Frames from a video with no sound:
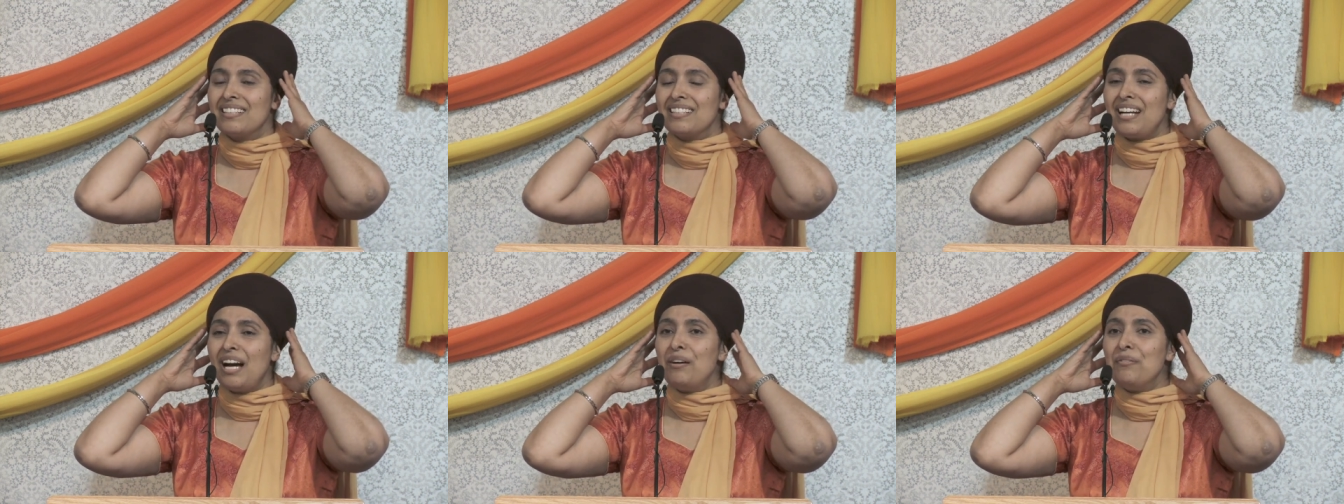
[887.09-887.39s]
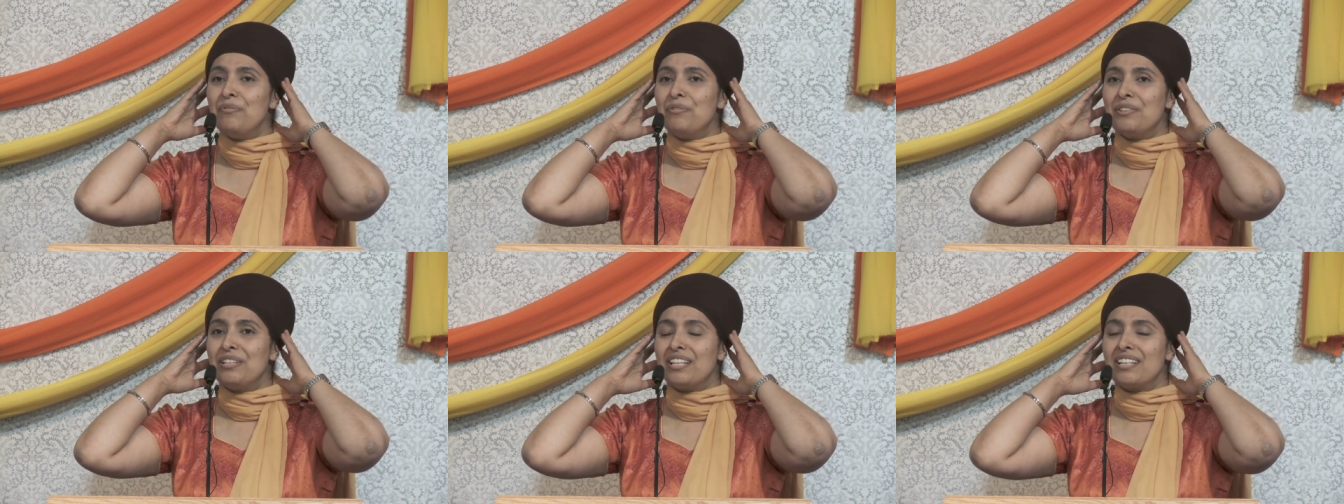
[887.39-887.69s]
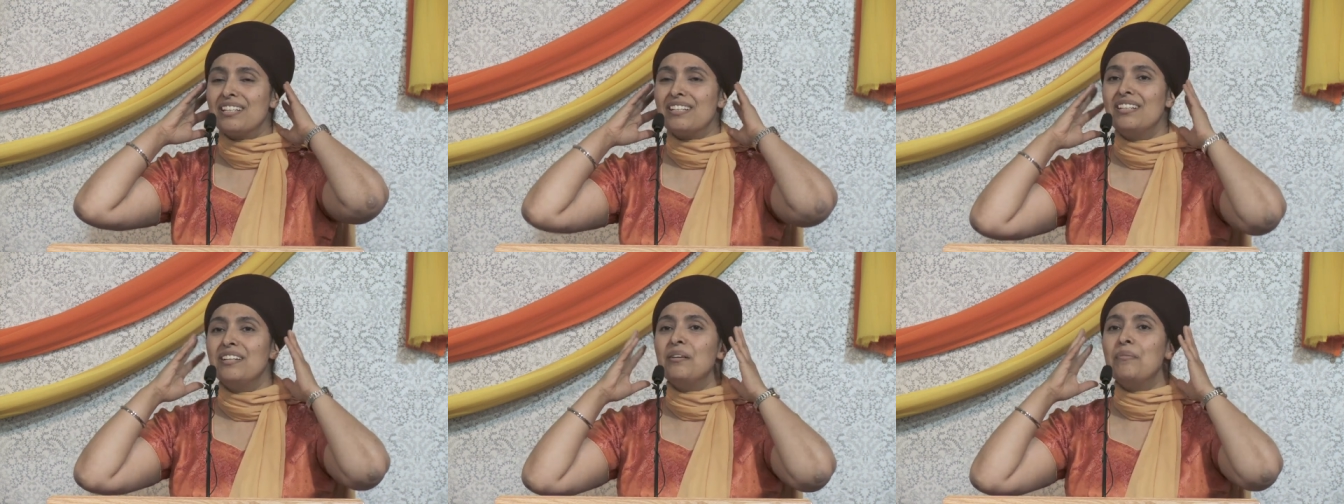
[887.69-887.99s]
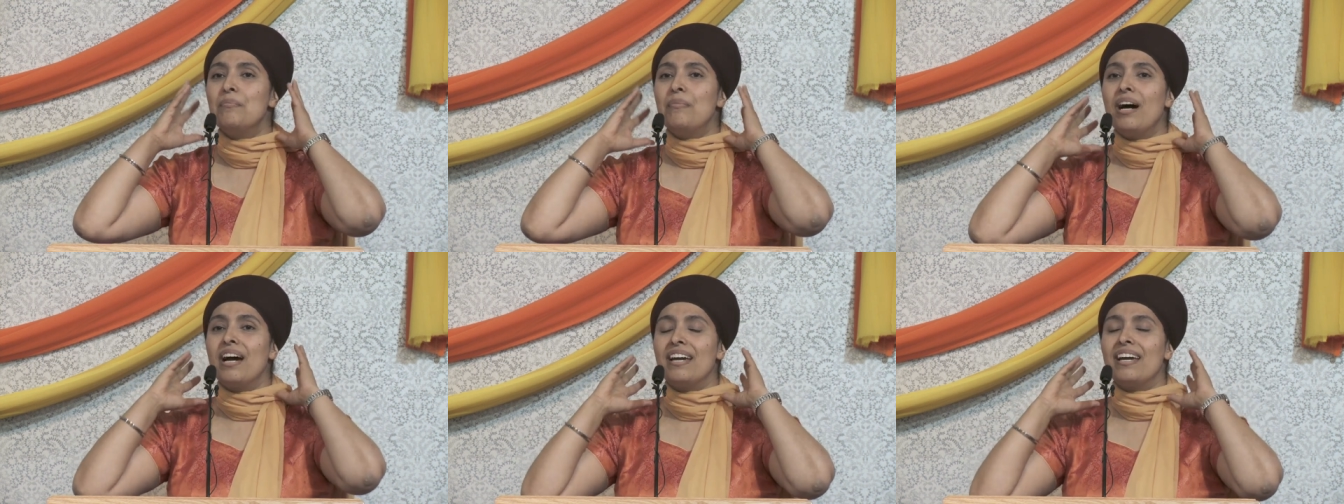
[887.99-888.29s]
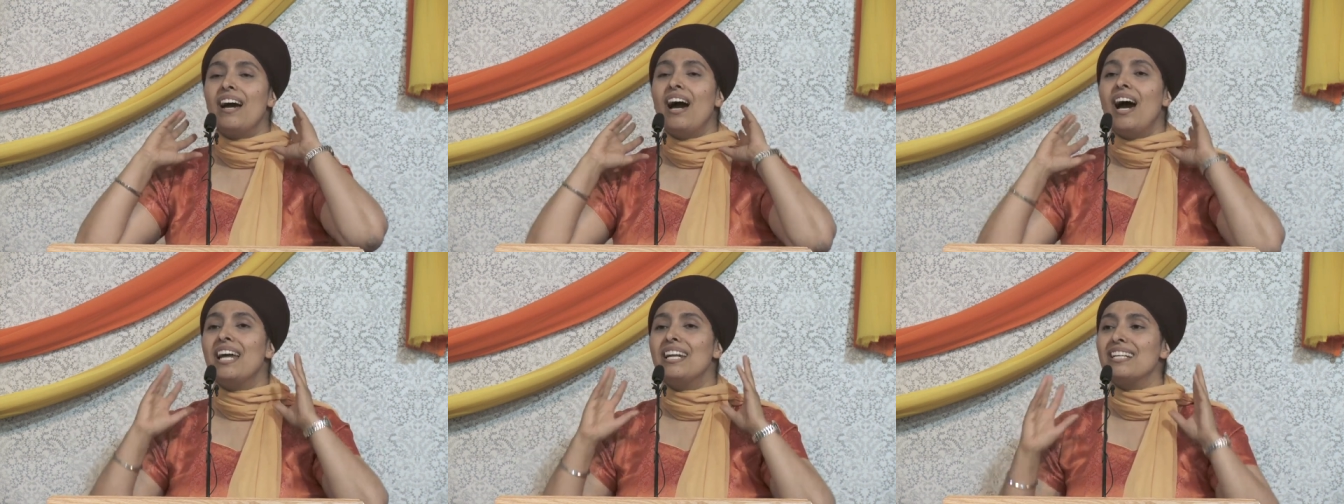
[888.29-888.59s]
covering my
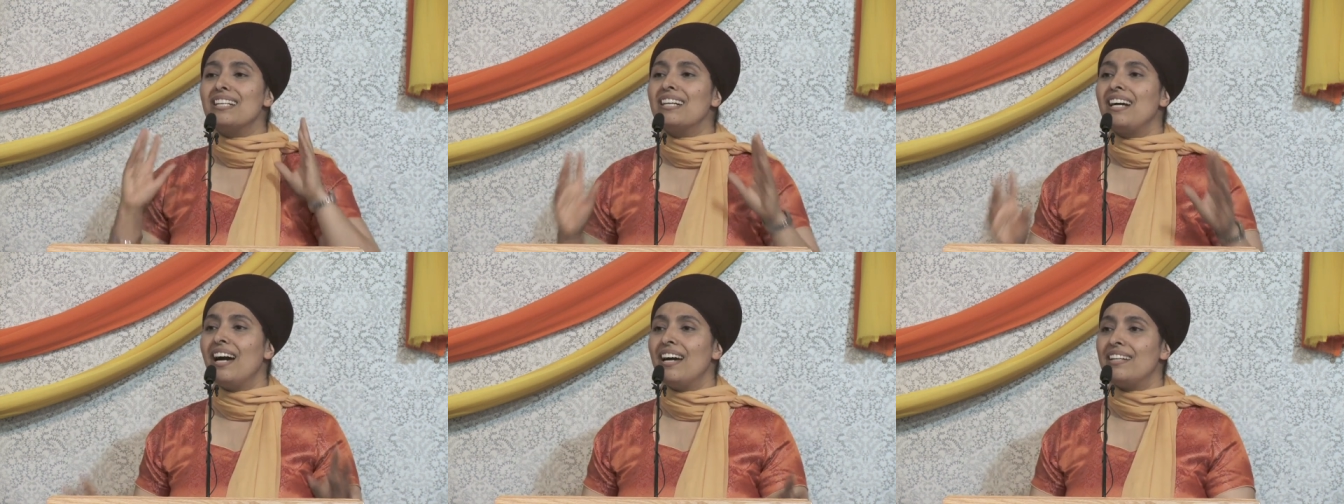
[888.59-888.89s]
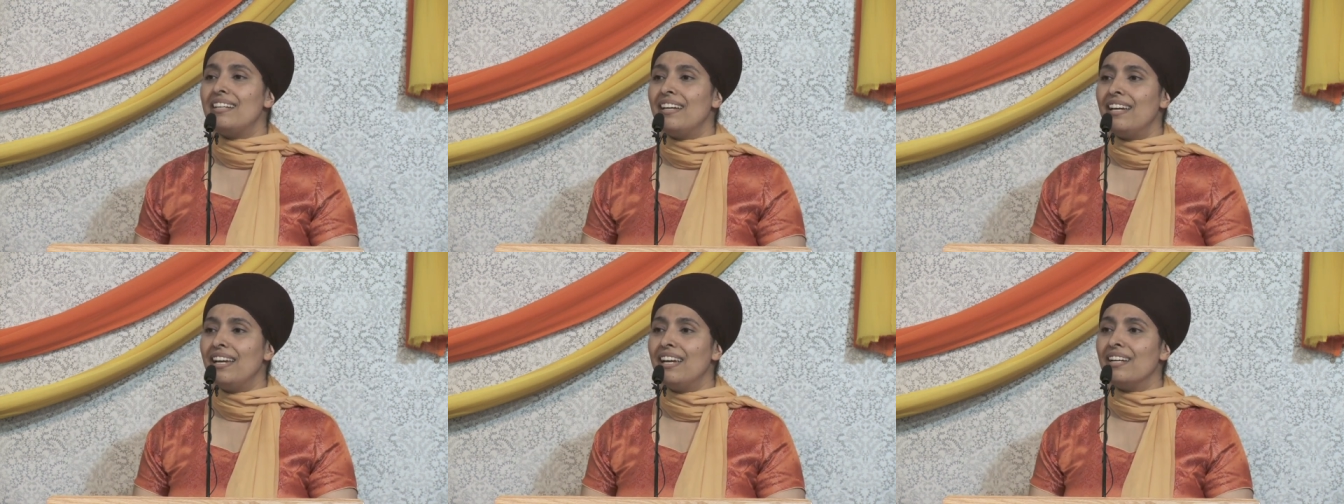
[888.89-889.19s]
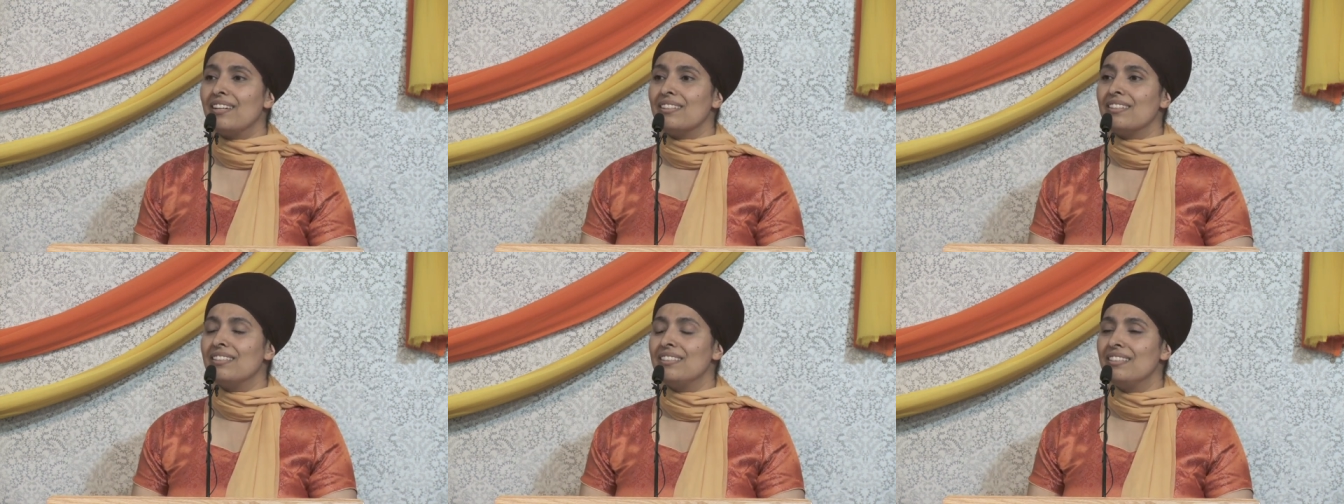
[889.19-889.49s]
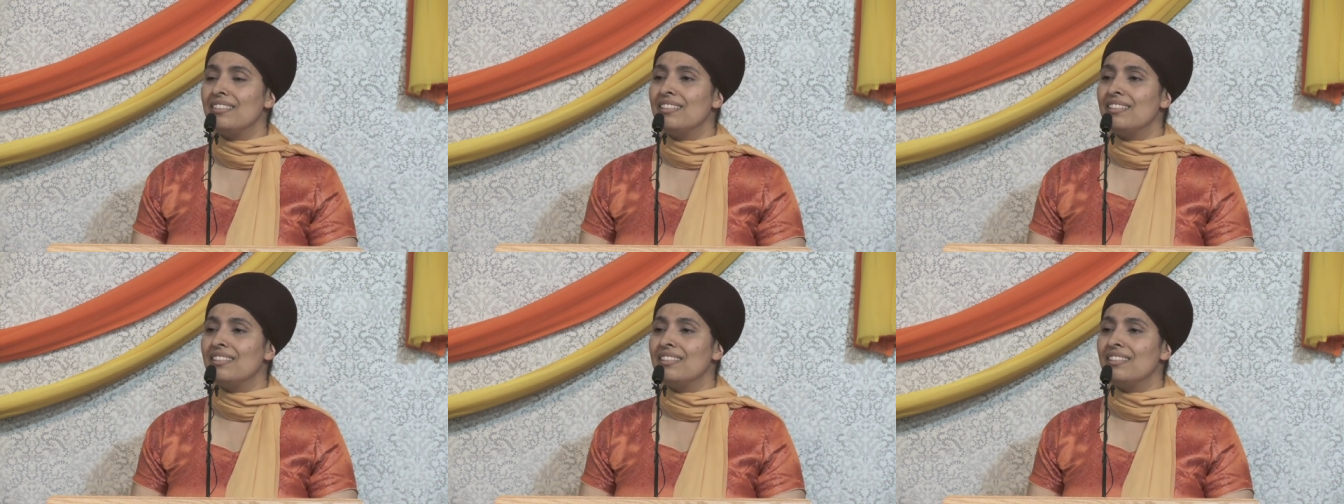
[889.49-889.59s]
uncut hair,